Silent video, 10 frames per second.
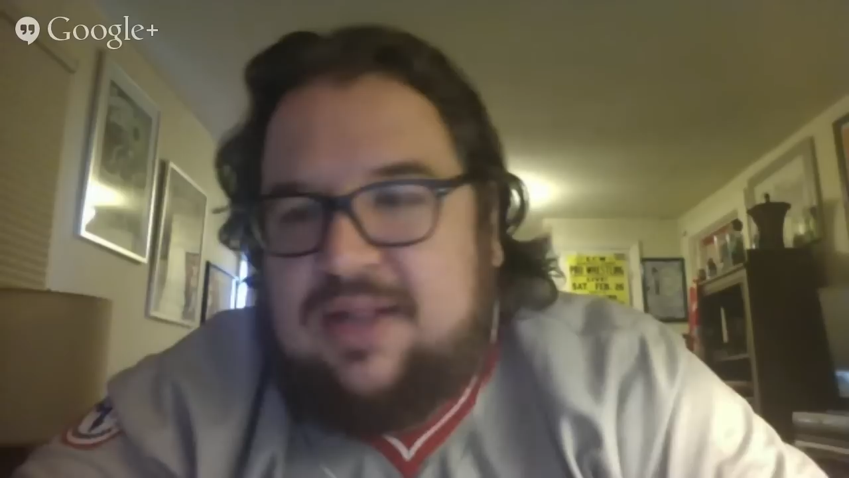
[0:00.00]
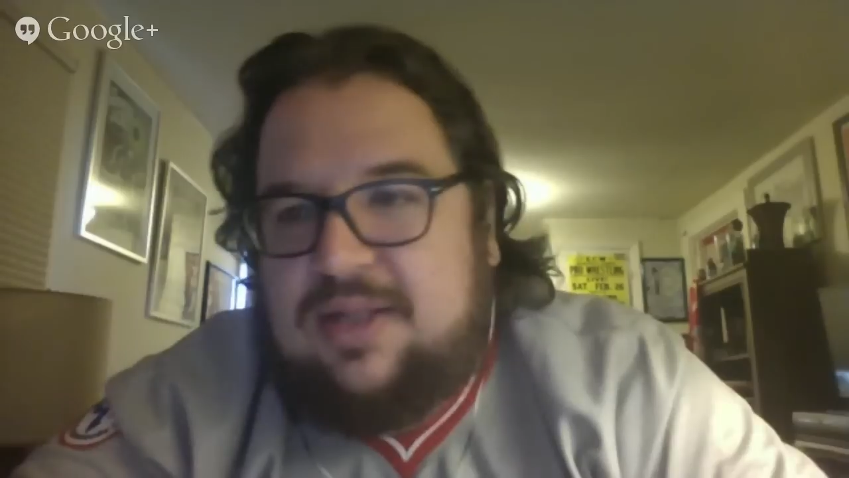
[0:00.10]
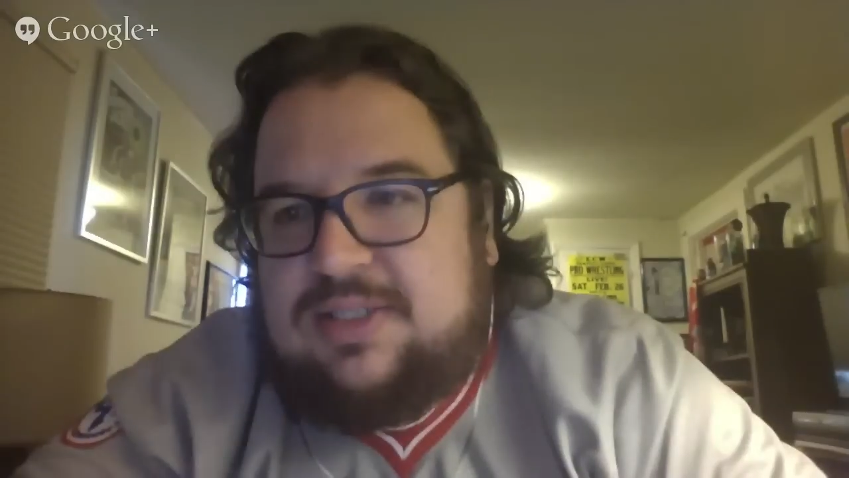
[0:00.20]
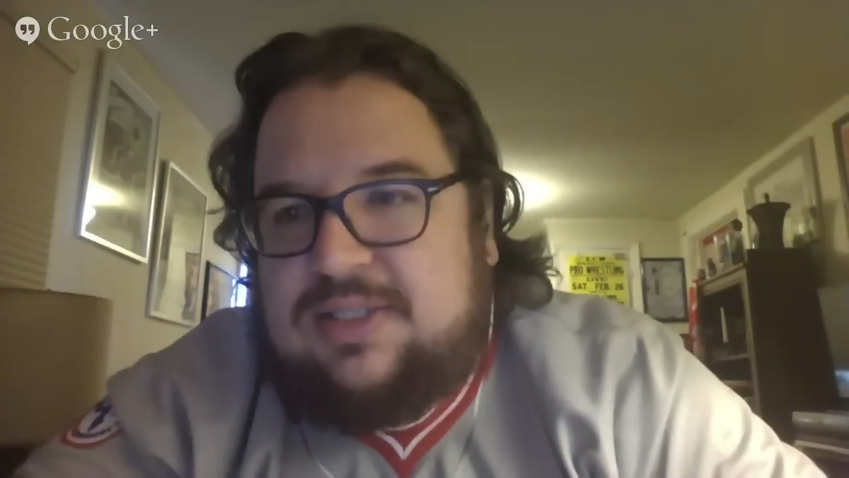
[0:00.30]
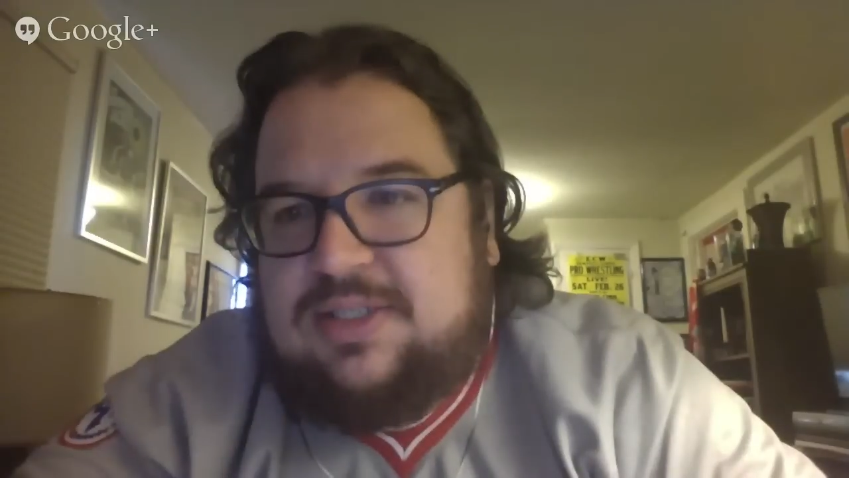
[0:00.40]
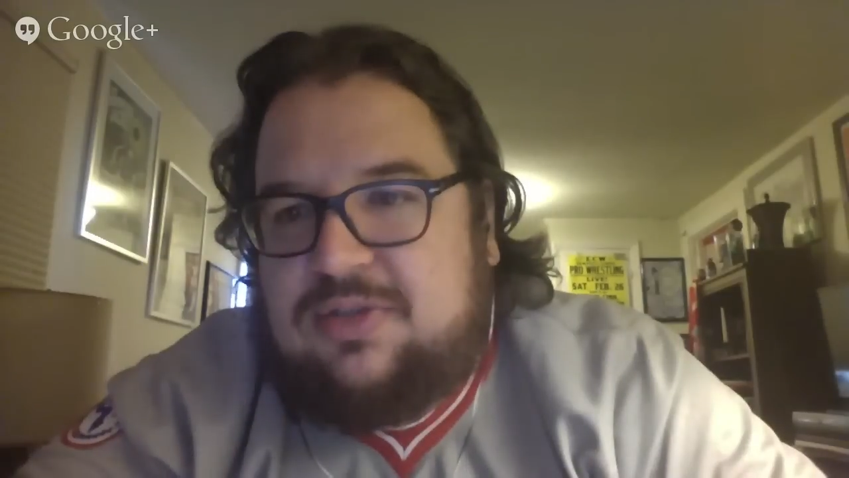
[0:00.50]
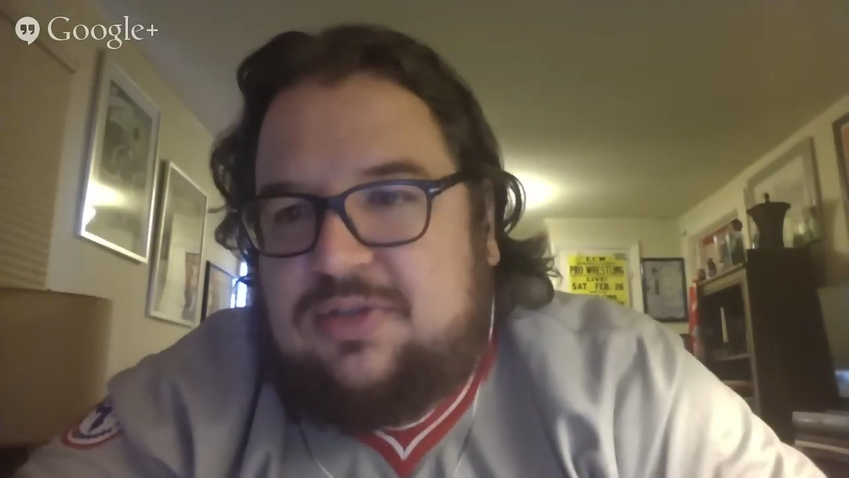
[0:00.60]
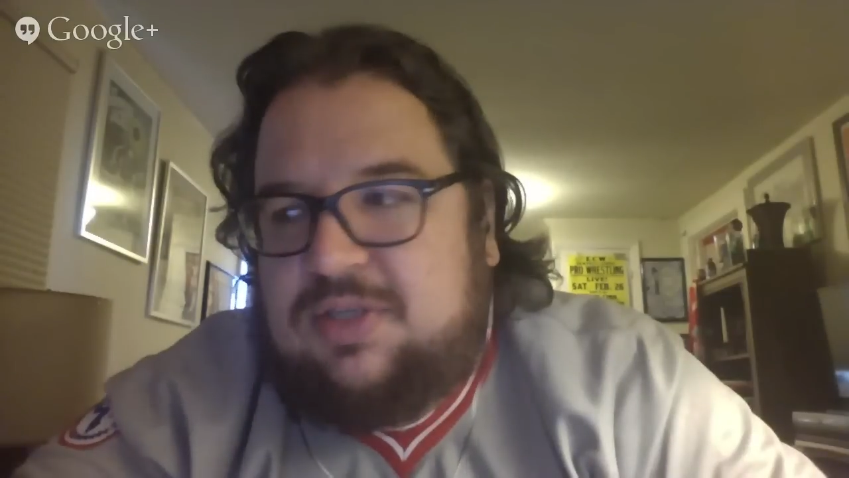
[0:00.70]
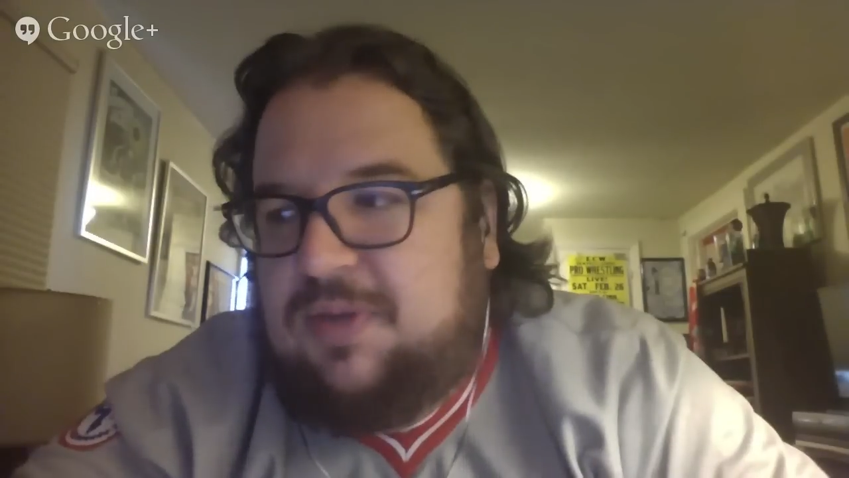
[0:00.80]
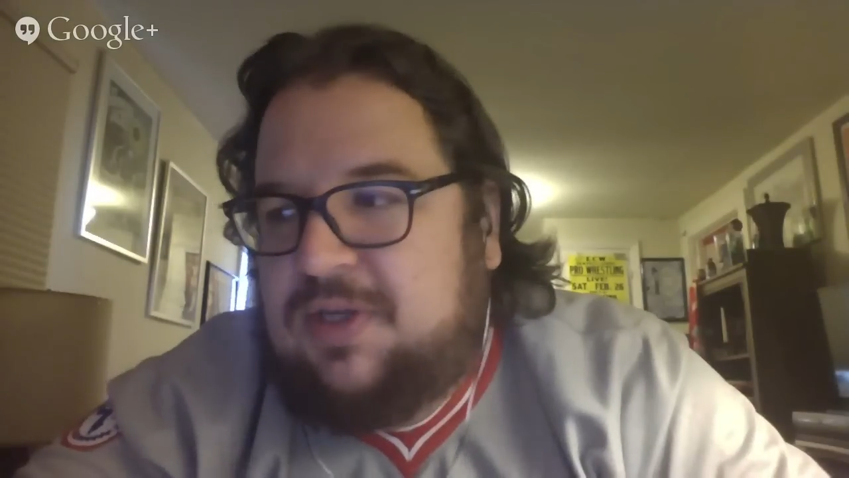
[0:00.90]
this is
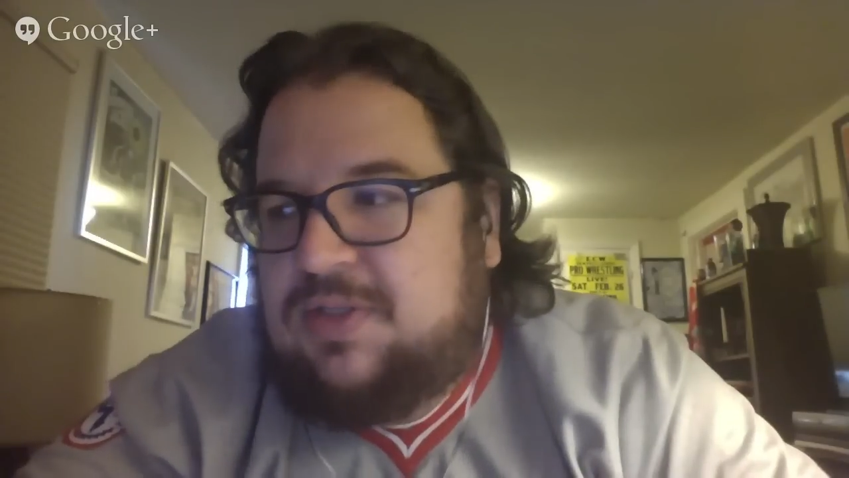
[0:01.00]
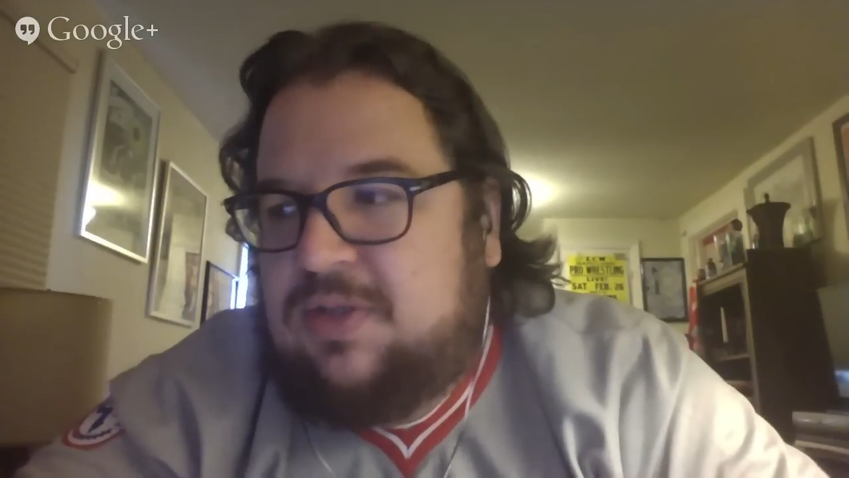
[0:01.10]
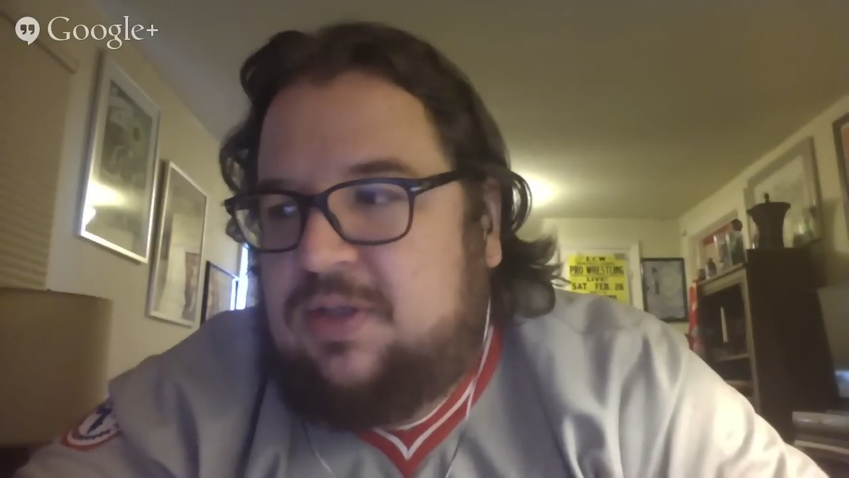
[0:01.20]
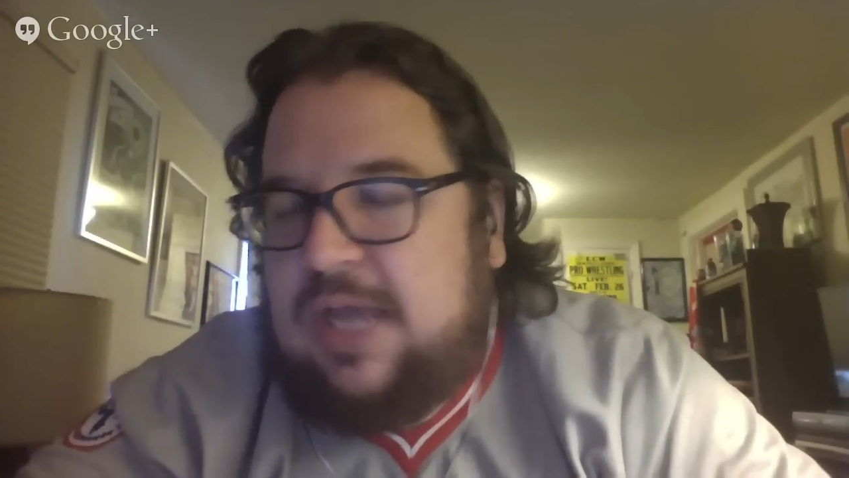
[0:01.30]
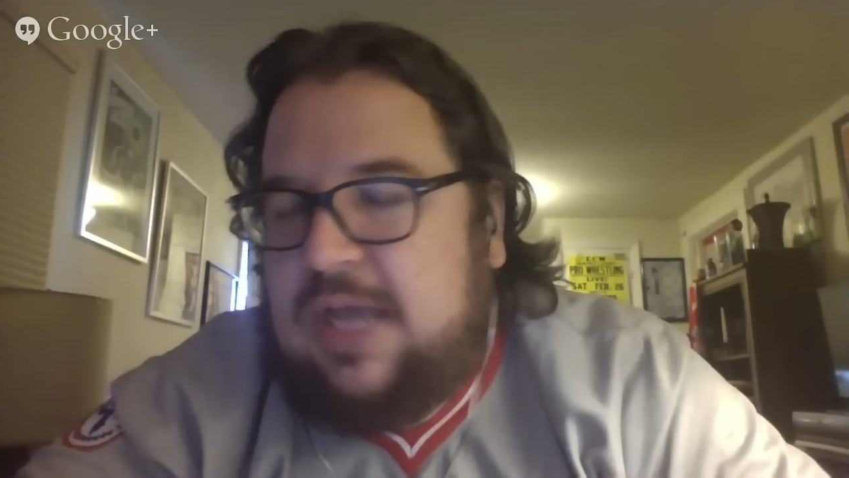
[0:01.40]
interesting because the